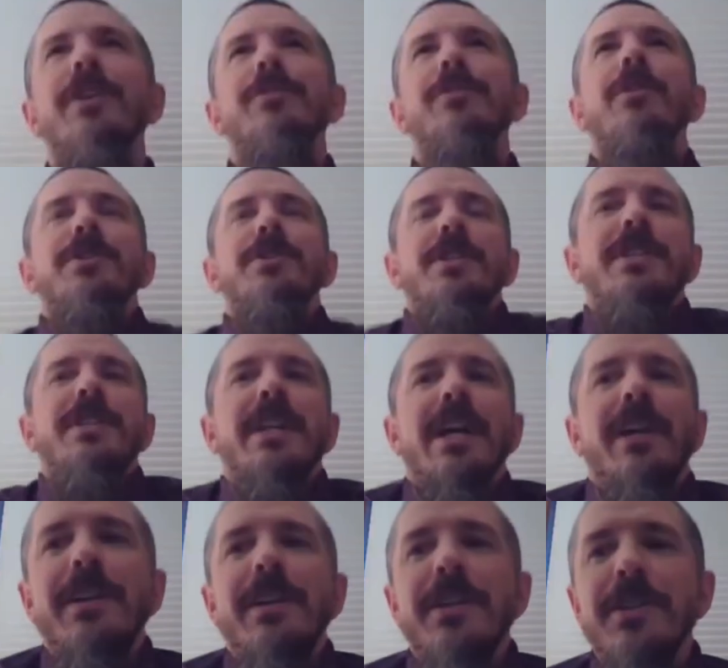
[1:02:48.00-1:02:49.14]
far as
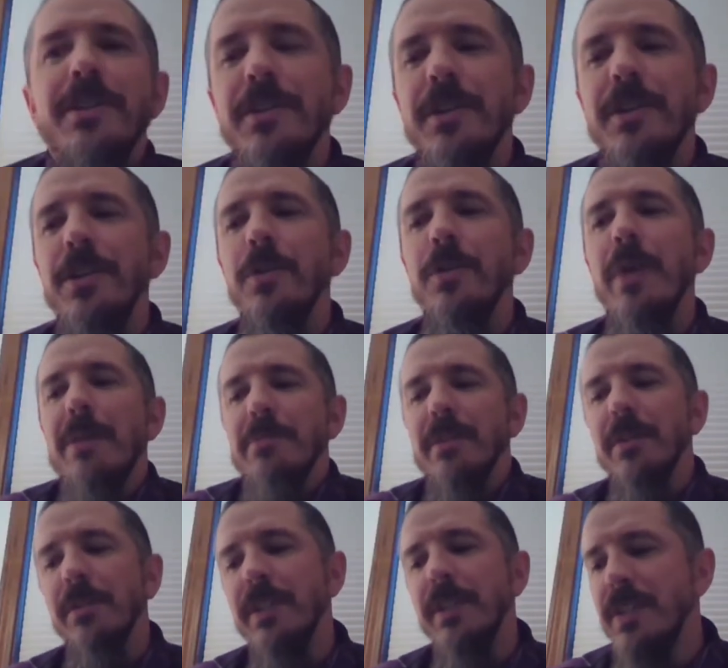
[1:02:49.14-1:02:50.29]
seasonality is concerned, you
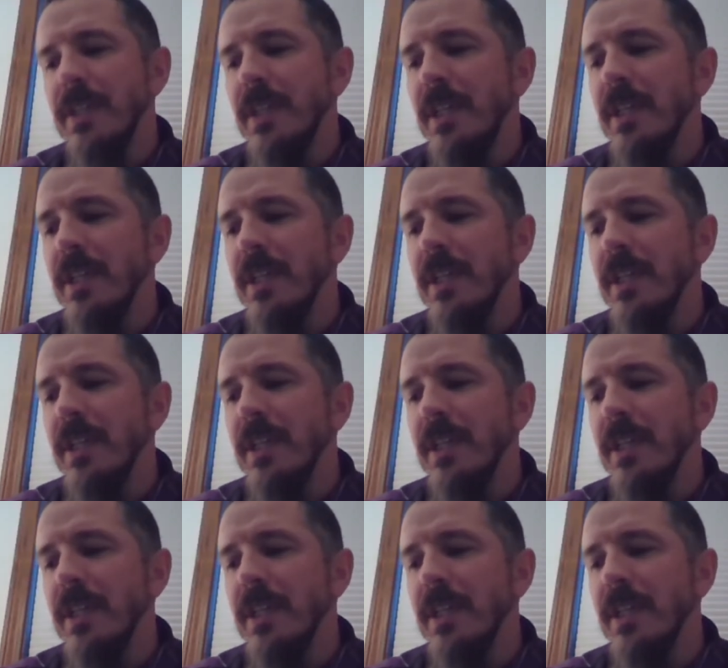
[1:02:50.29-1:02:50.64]
absolutely see